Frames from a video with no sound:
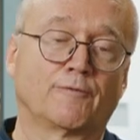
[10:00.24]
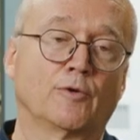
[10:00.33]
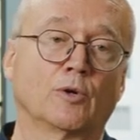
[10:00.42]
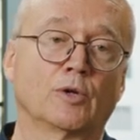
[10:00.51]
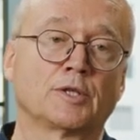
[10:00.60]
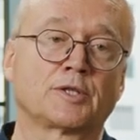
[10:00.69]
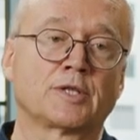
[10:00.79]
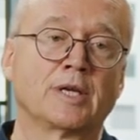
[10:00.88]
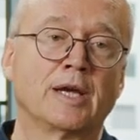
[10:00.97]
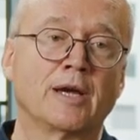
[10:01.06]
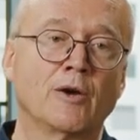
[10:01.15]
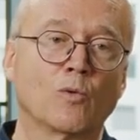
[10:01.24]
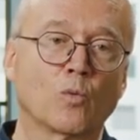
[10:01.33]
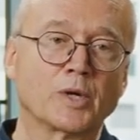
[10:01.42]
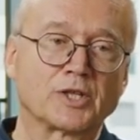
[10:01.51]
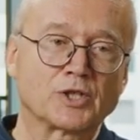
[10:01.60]
faults
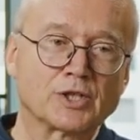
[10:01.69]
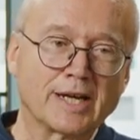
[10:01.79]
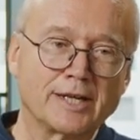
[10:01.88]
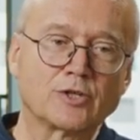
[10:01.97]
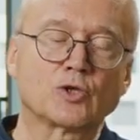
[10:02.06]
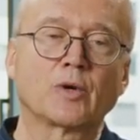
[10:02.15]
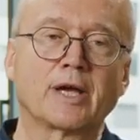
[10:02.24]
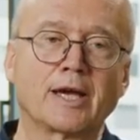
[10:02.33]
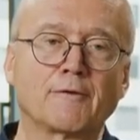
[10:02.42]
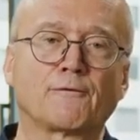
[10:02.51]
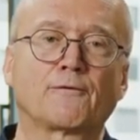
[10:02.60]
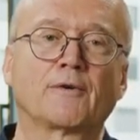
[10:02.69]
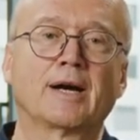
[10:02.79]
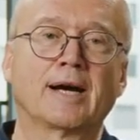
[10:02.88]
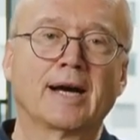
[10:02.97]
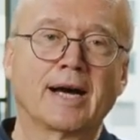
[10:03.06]
which tend to have
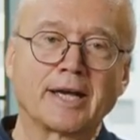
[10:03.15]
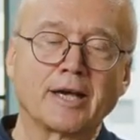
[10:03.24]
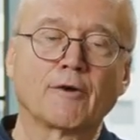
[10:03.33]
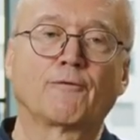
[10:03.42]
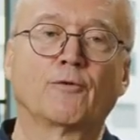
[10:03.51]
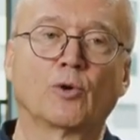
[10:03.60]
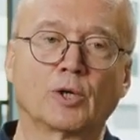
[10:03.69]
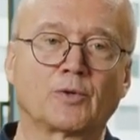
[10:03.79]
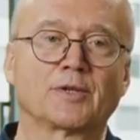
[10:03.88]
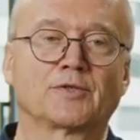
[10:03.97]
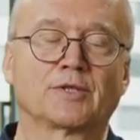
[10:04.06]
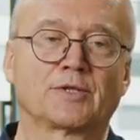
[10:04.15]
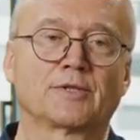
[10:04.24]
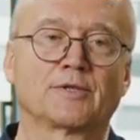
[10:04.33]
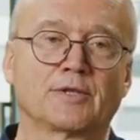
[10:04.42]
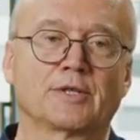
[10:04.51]
higher fault
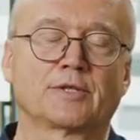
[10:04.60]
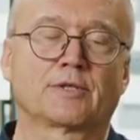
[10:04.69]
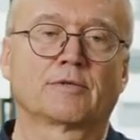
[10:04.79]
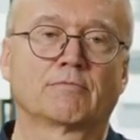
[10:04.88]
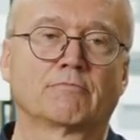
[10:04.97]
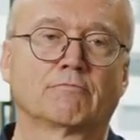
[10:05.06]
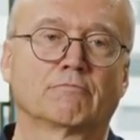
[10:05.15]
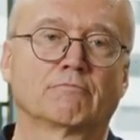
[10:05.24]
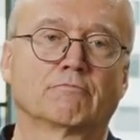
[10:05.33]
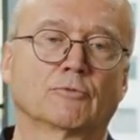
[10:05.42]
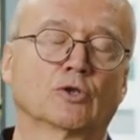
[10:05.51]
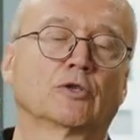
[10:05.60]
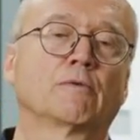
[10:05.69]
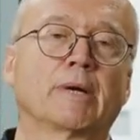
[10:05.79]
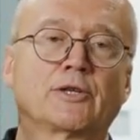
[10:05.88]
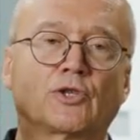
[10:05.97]
resistances No,
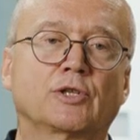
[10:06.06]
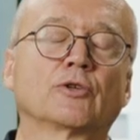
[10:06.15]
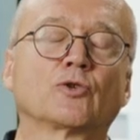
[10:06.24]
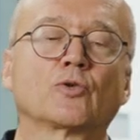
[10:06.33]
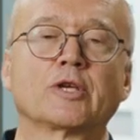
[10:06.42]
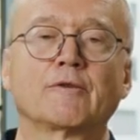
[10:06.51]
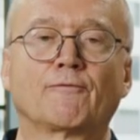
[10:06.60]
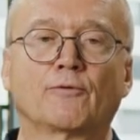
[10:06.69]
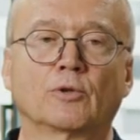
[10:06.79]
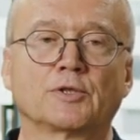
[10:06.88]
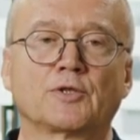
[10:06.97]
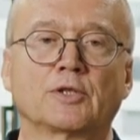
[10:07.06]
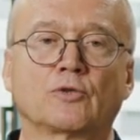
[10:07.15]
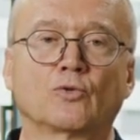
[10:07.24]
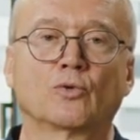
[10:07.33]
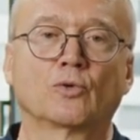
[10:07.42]
imagine a tree falls
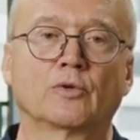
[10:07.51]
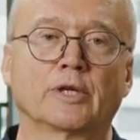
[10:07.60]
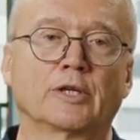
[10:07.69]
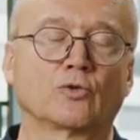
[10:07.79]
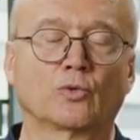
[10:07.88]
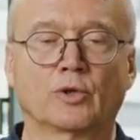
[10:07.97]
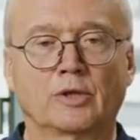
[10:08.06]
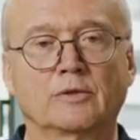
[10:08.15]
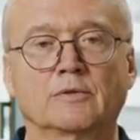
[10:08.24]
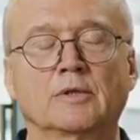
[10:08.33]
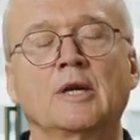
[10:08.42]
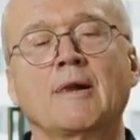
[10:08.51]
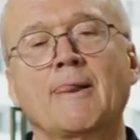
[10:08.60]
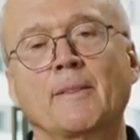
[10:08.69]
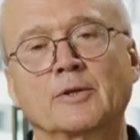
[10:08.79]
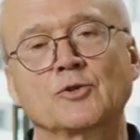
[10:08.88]
into a
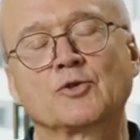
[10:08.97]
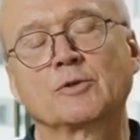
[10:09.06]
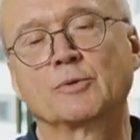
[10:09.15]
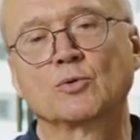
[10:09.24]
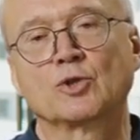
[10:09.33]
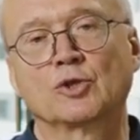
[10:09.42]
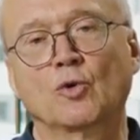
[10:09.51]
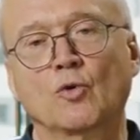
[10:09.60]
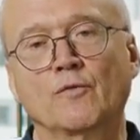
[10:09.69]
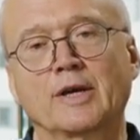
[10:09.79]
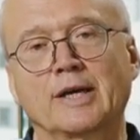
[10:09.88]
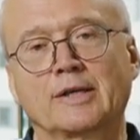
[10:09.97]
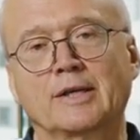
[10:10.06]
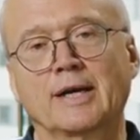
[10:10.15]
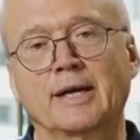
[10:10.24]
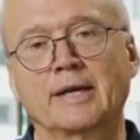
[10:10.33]
distribution
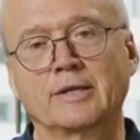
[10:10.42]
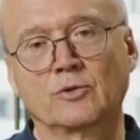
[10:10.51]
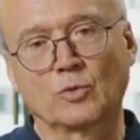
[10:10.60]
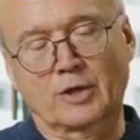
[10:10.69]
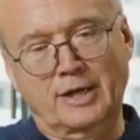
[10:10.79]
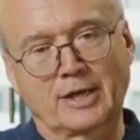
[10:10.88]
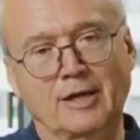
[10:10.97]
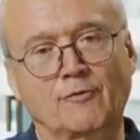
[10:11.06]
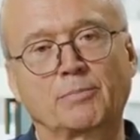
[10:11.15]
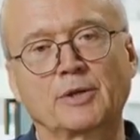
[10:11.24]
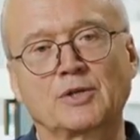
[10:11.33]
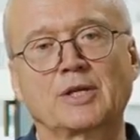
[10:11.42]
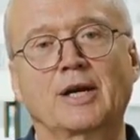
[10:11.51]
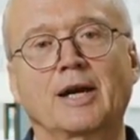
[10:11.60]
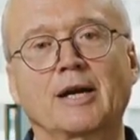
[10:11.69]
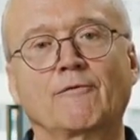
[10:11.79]
overhead line. You can have pretty
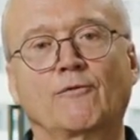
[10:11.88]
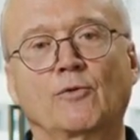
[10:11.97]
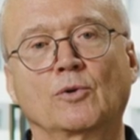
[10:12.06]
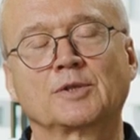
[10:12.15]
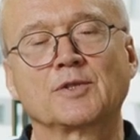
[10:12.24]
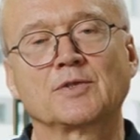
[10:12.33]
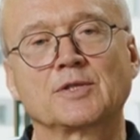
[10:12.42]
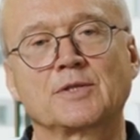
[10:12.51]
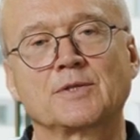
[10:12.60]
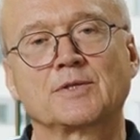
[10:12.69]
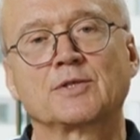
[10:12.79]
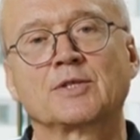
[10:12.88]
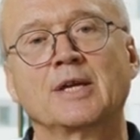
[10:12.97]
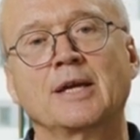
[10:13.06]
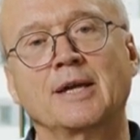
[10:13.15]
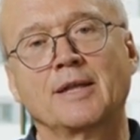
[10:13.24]
high fault resistances.
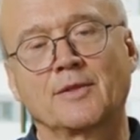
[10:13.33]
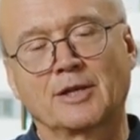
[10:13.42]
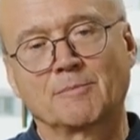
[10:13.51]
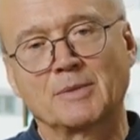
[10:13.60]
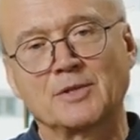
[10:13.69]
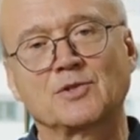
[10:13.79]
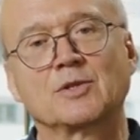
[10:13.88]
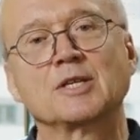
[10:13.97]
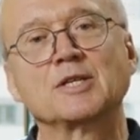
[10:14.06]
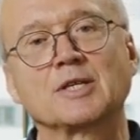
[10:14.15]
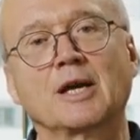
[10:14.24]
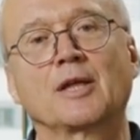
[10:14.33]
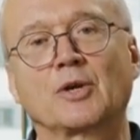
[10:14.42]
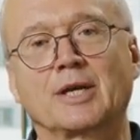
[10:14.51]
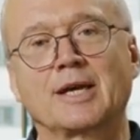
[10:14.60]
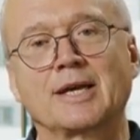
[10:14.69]
That means these are
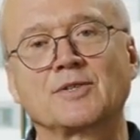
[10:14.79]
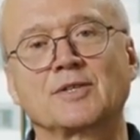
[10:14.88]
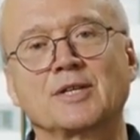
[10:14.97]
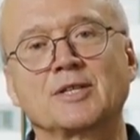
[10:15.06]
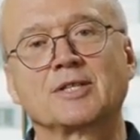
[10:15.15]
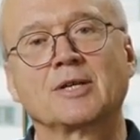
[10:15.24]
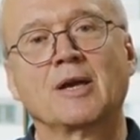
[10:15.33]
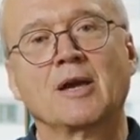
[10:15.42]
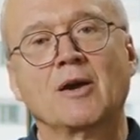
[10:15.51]
the cases